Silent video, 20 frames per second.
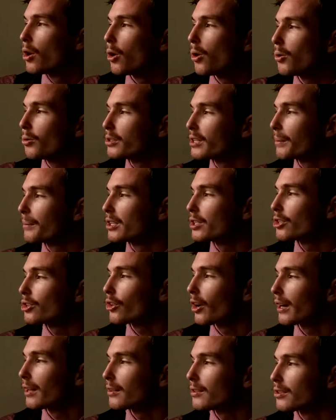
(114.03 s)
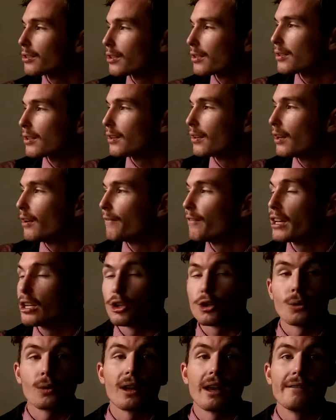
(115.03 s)
all demonstrate just the
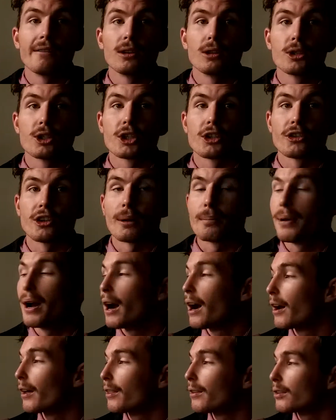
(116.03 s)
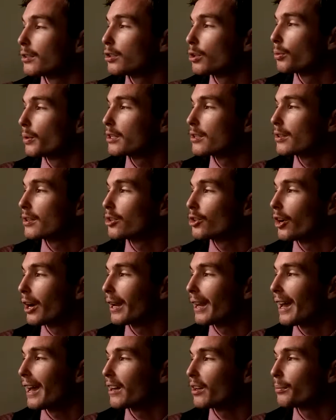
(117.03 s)
eventual evolutionary path to which the
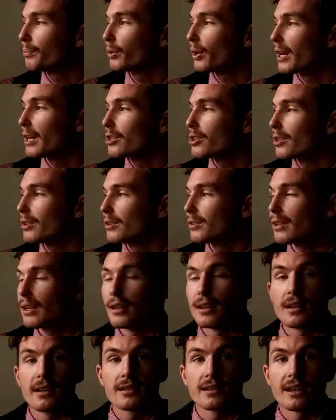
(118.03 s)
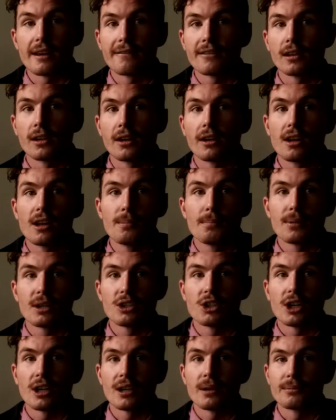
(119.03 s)
truncated branches and the cephalon and
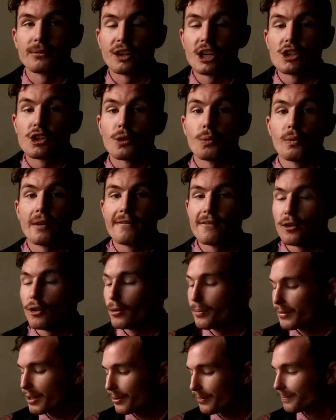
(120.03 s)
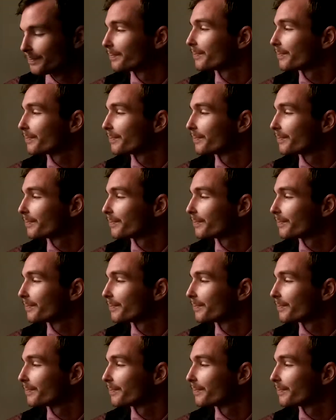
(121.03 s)
pygidium region were formed.